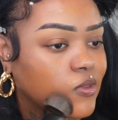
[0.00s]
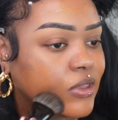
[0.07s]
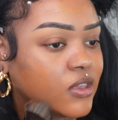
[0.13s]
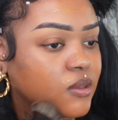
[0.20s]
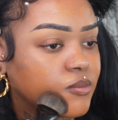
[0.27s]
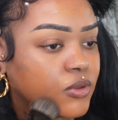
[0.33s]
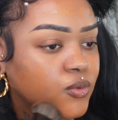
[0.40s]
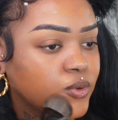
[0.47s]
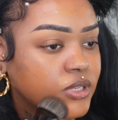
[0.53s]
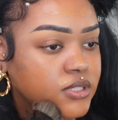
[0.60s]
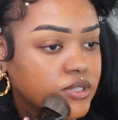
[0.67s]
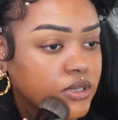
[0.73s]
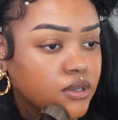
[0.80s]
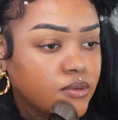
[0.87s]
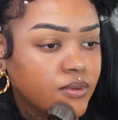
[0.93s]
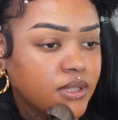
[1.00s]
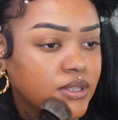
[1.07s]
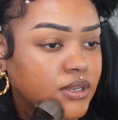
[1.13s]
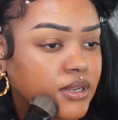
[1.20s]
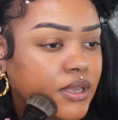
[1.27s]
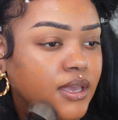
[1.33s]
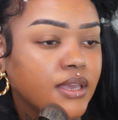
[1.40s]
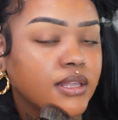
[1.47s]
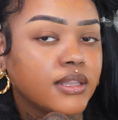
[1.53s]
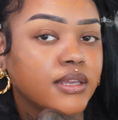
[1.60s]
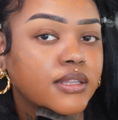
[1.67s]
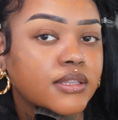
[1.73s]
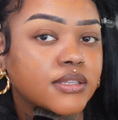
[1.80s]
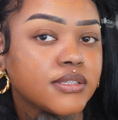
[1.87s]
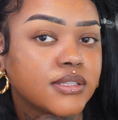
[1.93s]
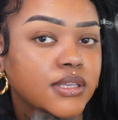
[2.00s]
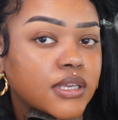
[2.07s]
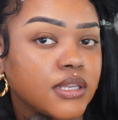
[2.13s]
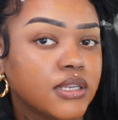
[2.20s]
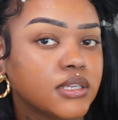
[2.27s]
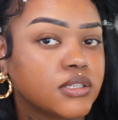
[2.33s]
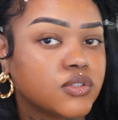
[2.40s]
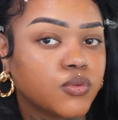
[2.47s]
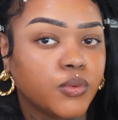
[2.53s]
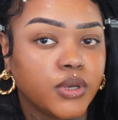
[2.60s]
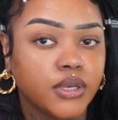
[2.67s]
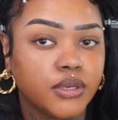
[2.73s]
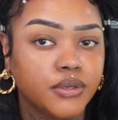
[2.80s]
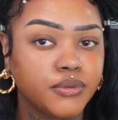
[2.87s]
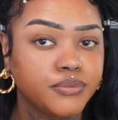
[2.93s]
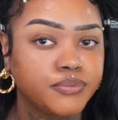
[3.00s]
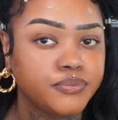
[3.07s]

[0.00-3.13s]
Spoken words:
I am going to go in and highlight the skin as well.